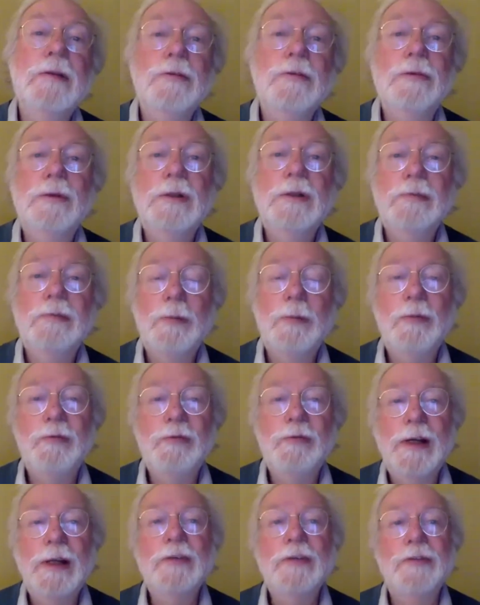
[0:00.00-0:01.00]
through a
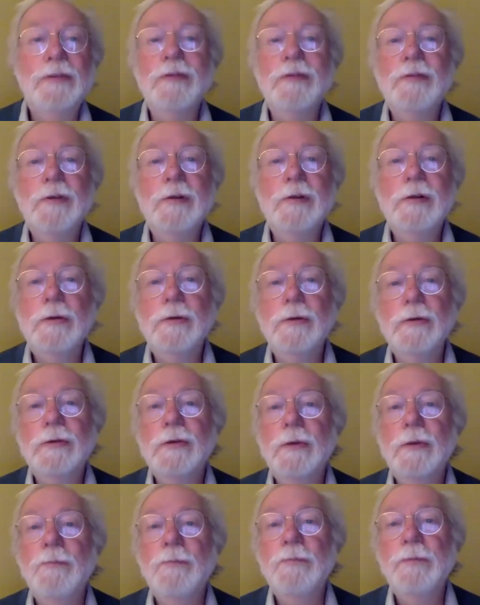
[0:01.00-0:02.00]
development finance
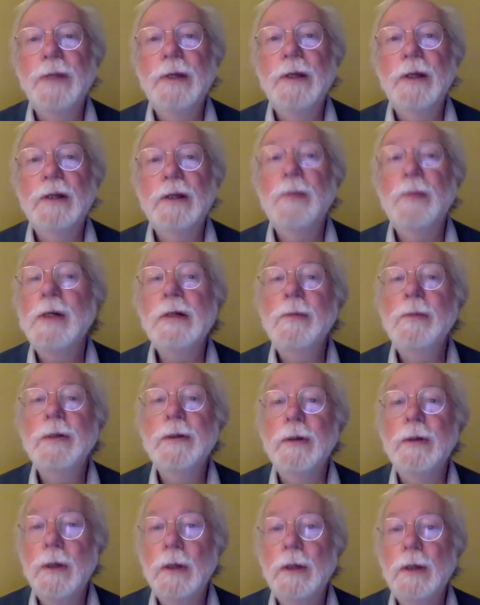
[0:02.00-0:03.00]
institution. At the
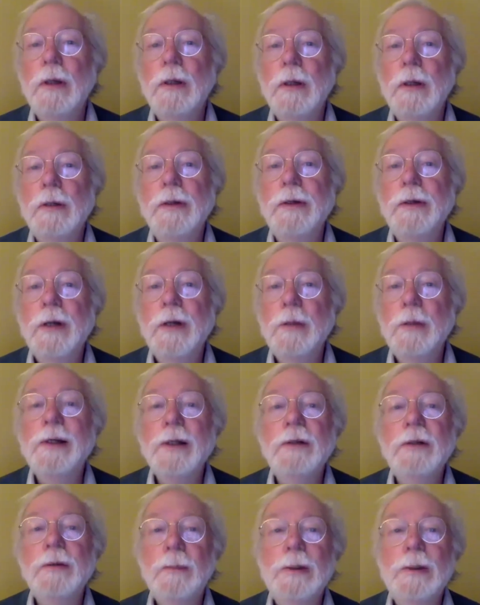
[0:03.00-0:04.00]
moment,
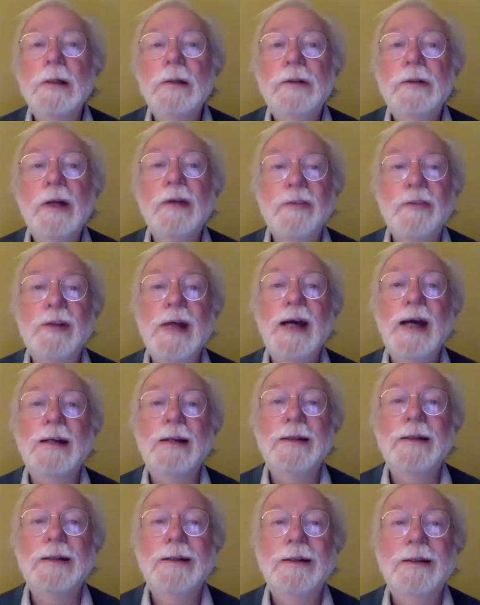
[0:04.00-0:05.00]
nobody in the world does that,
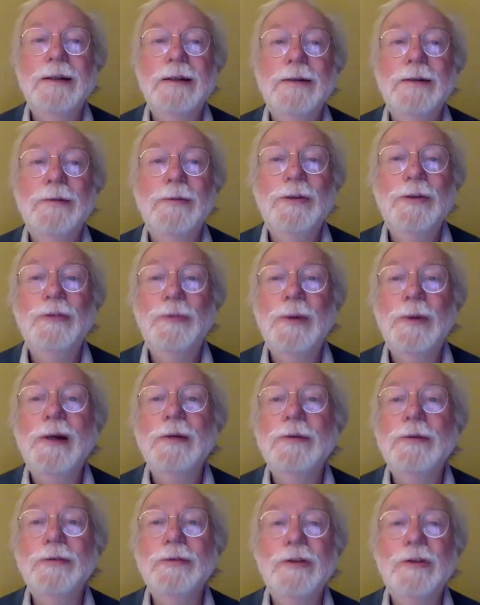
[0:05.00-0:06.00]
which is why
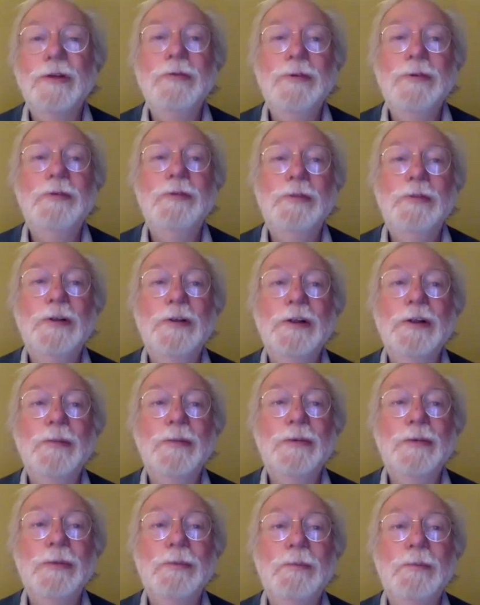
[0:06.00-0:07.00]
there are so few
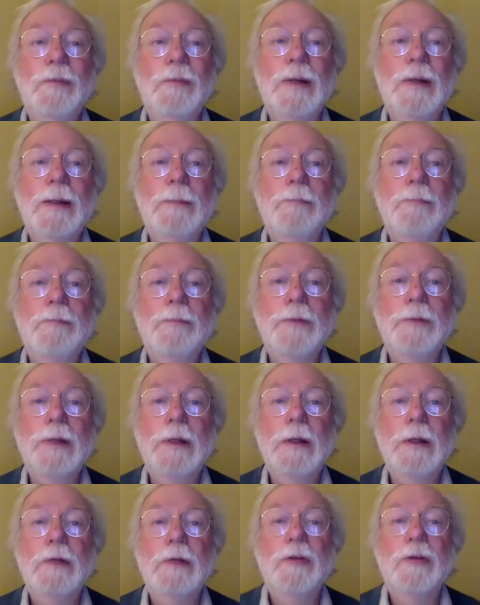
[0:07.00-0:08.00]
firms. Right?
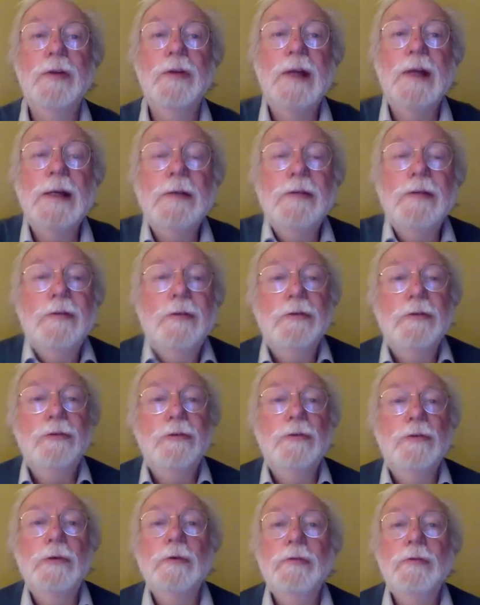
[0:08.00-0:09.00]
So that's the
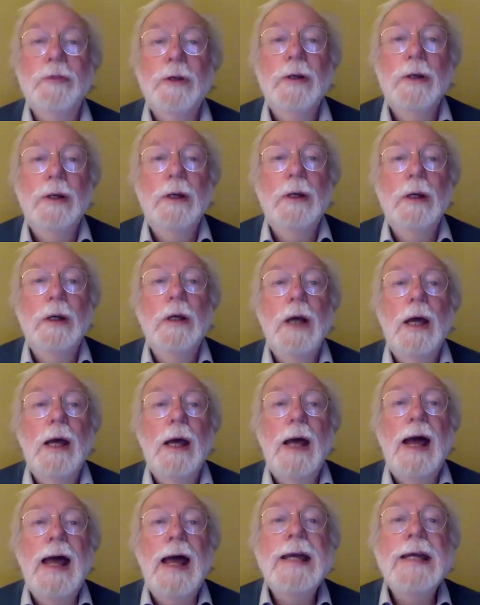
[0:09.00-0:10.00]
sort of
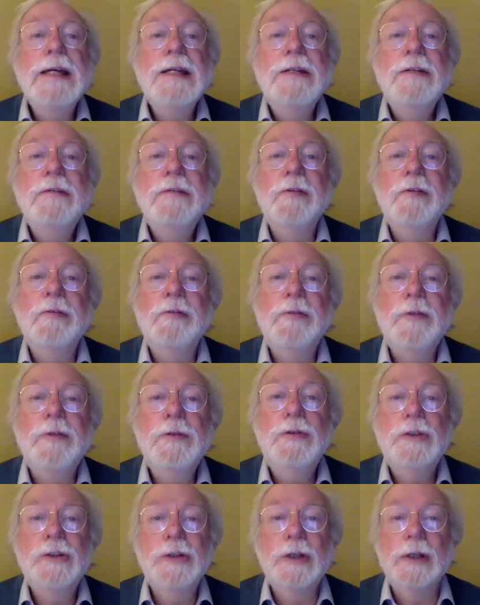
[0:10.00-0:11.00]
aid of the
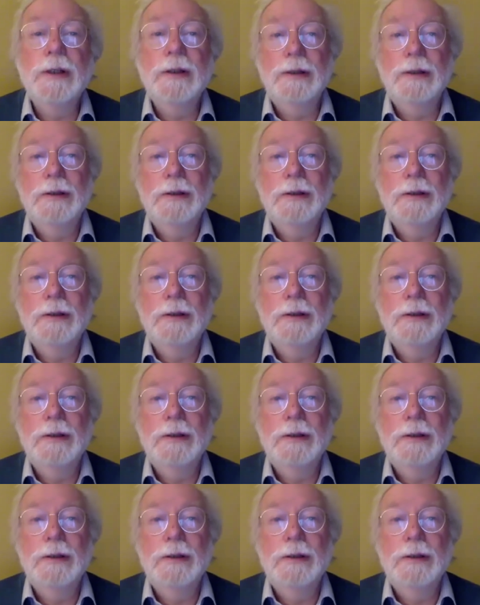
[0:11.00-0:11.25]
future.